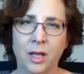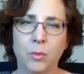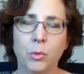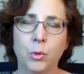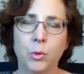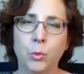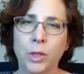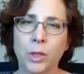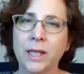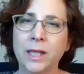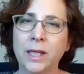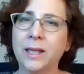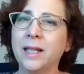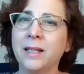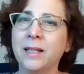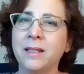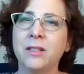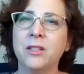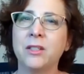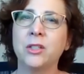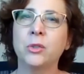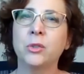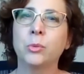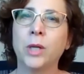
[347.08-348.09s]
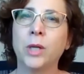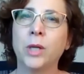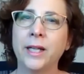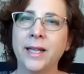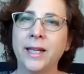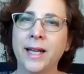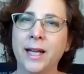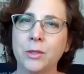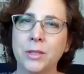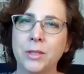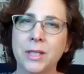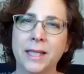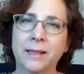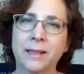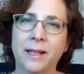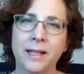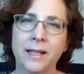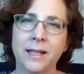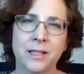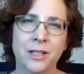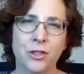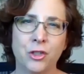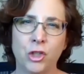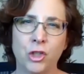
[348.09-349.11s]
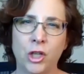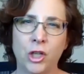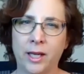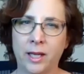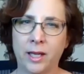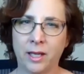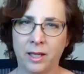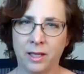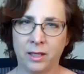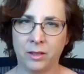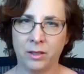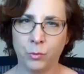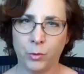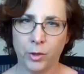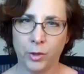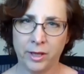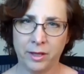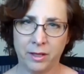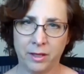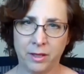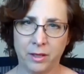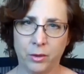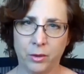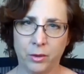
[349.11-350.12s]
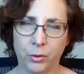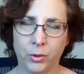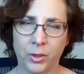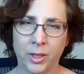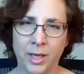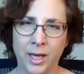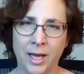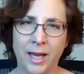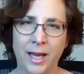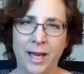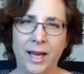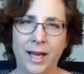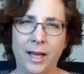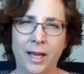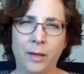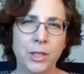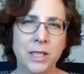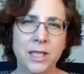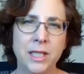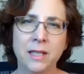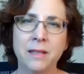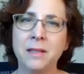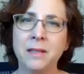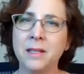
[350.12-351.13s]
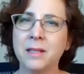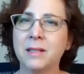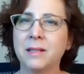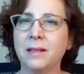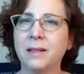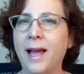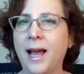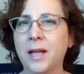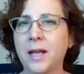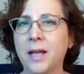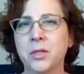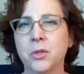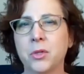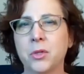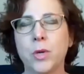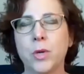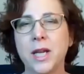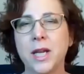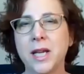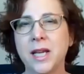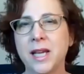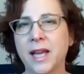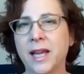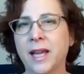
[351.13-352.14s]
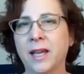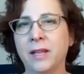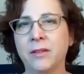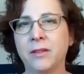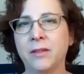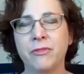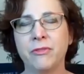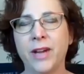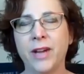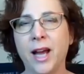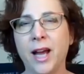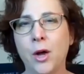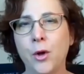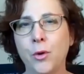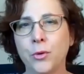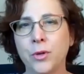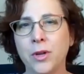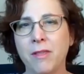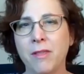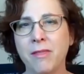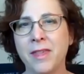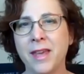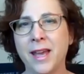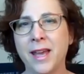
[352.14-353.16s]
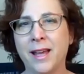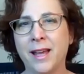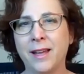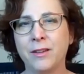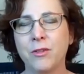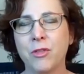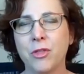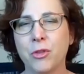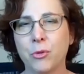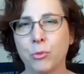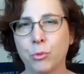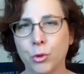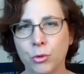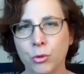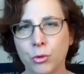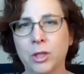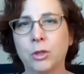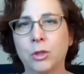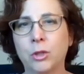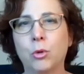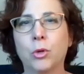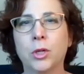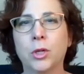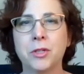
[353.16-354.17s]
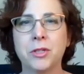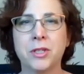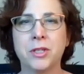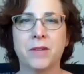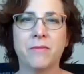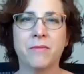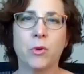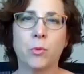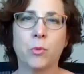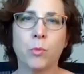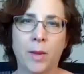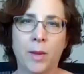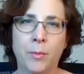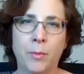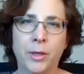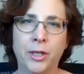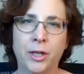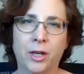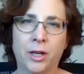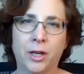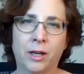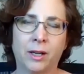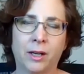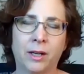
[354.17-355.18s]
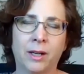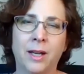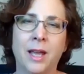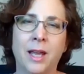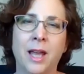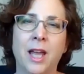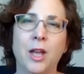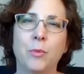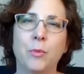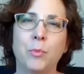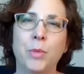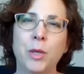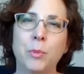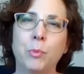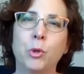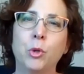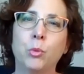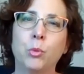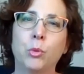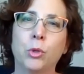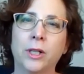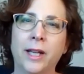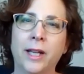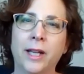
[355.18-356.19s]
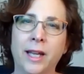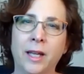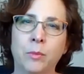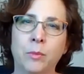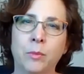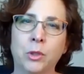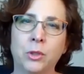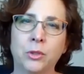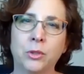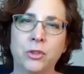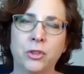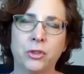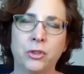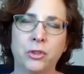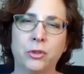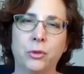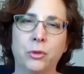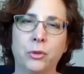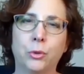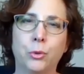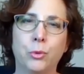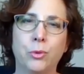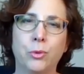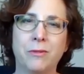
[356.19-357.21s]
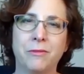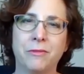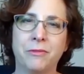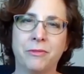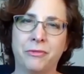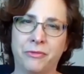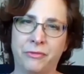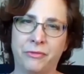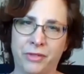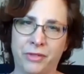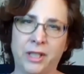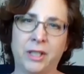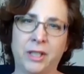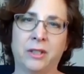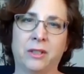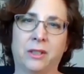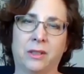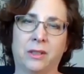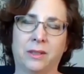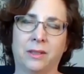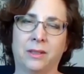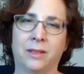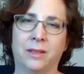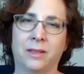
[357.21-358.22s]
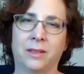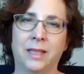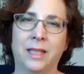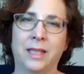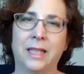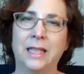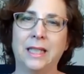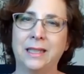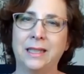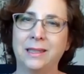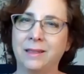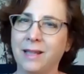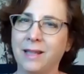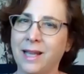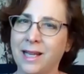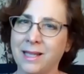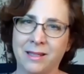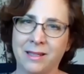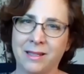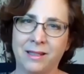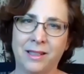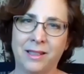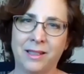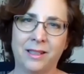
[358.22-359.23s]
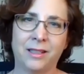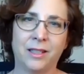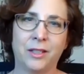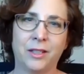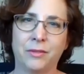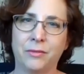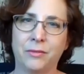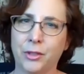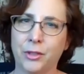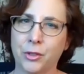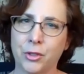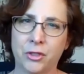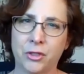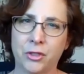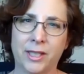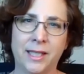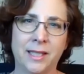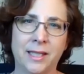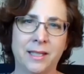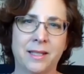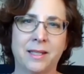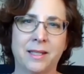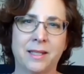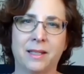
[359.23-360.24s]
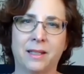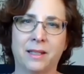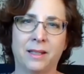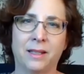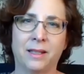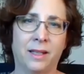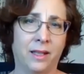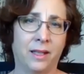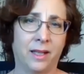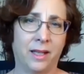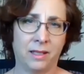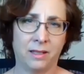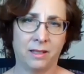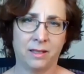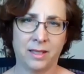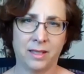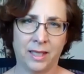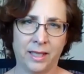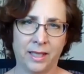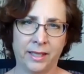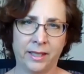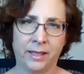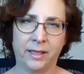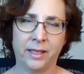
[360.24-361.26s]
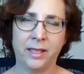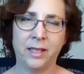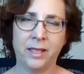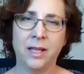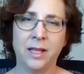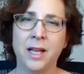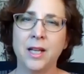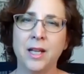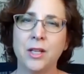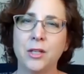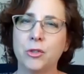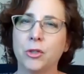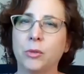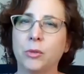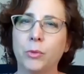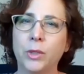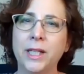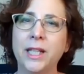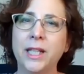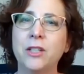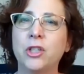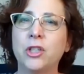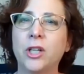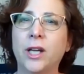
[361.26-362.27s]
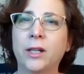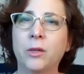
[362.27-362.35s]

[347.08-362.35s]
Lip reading: But what I'd like to do right now is I'd like to check in with you. And we did this last week and found that through the course of the webinar, people were able to feel a lessening of their stress and anxiety. So I want to